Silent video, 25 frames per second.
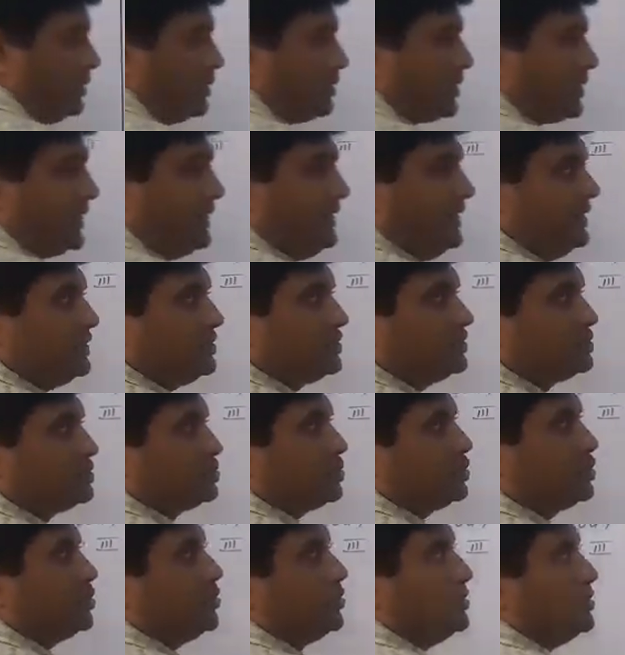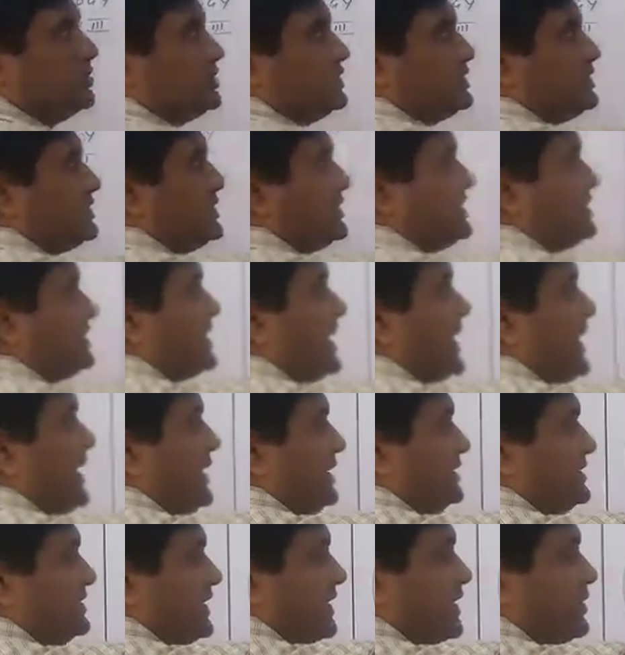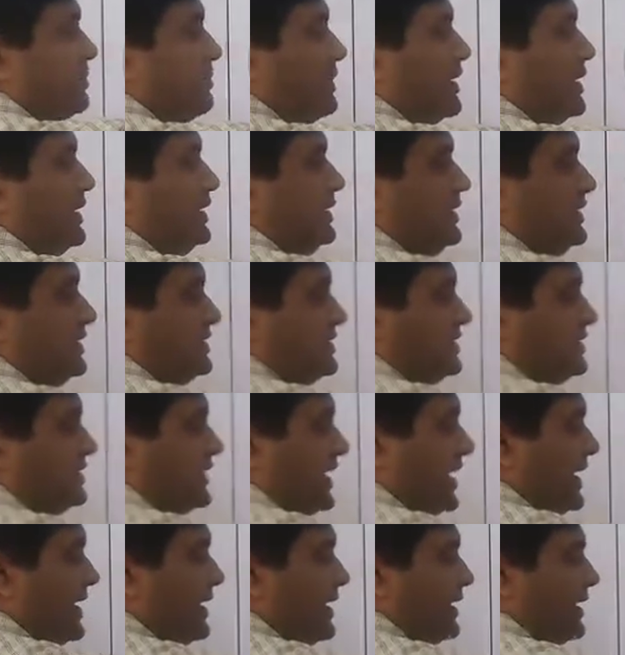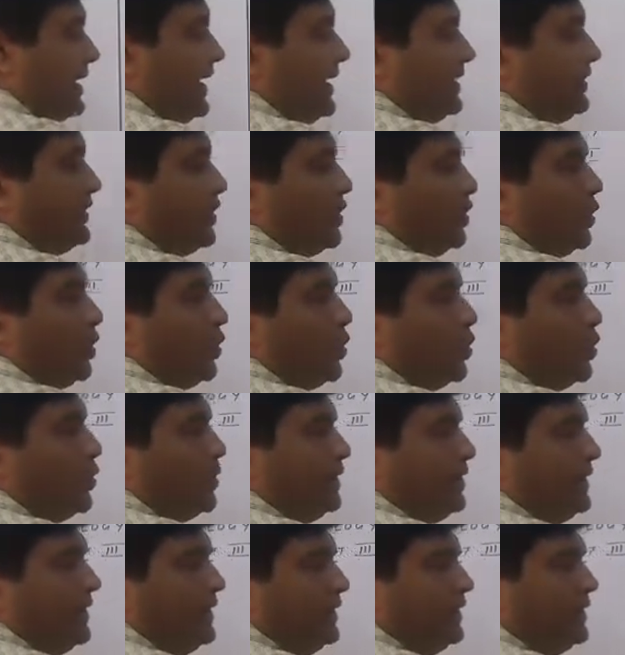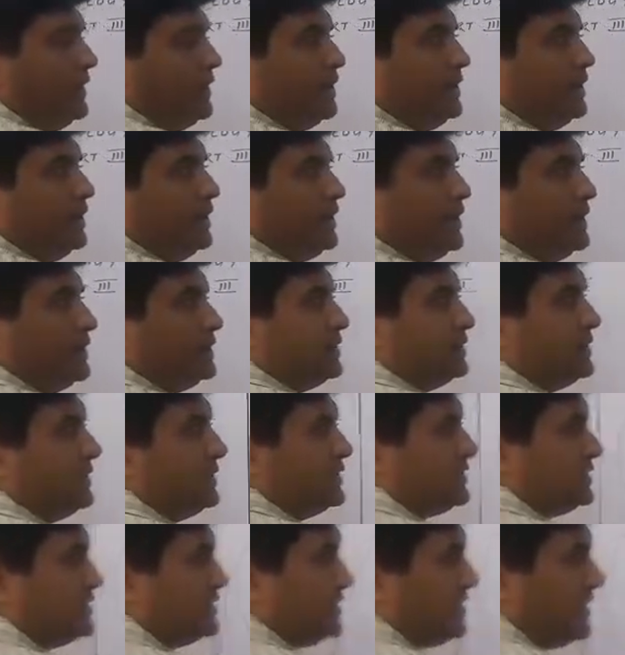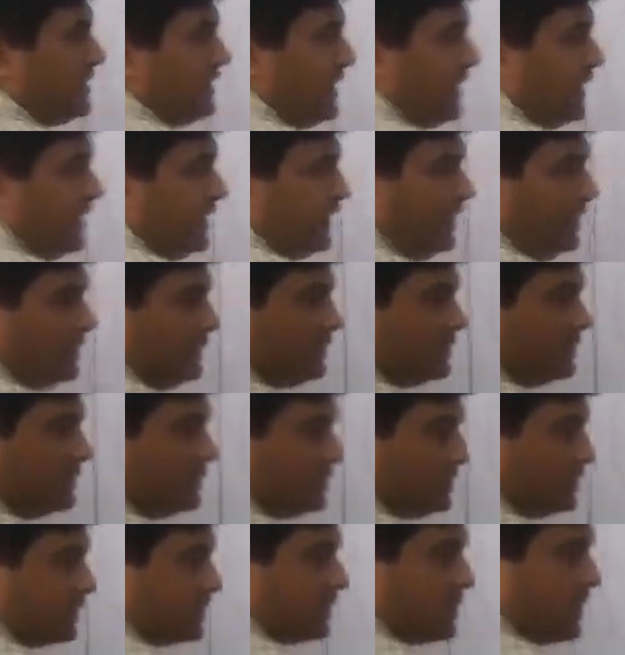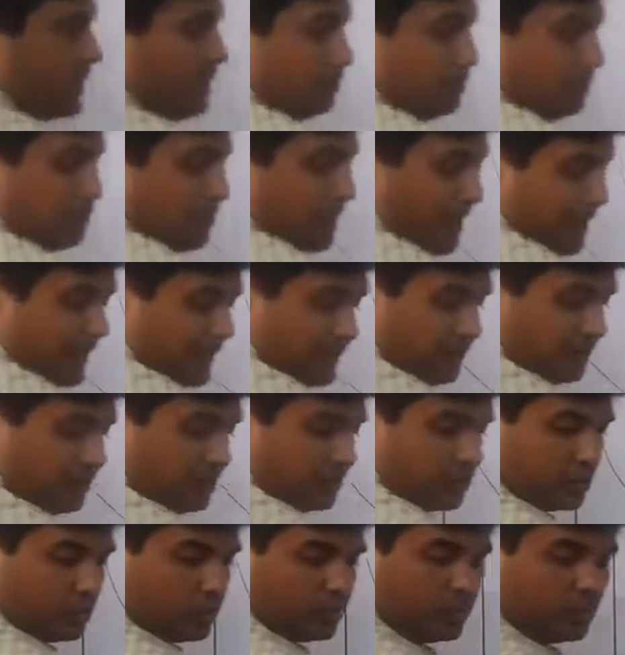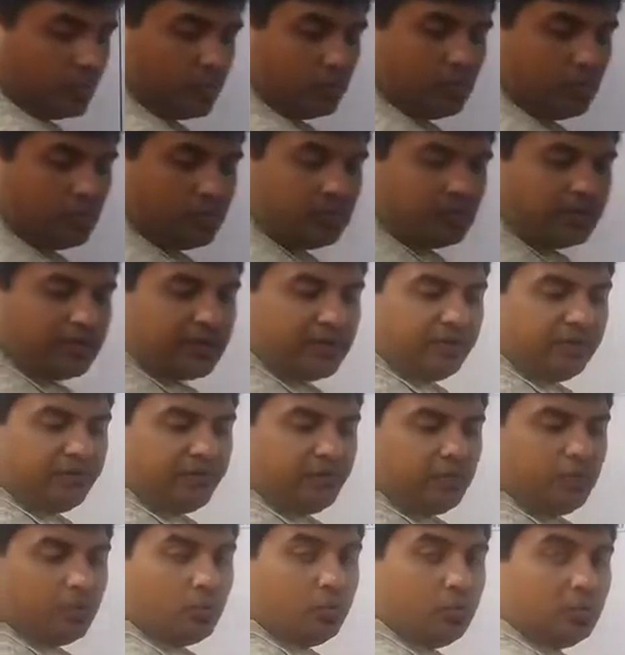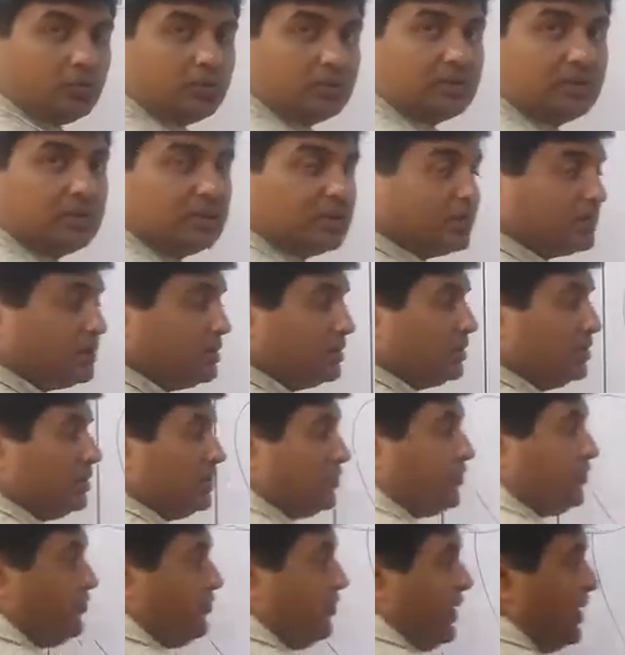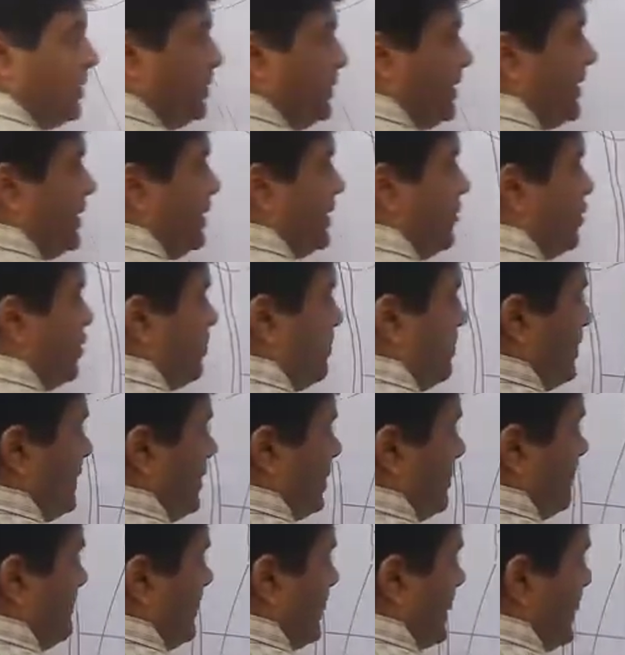Okay, so stigma, style and the ovary, these three combine to give you the female reproductive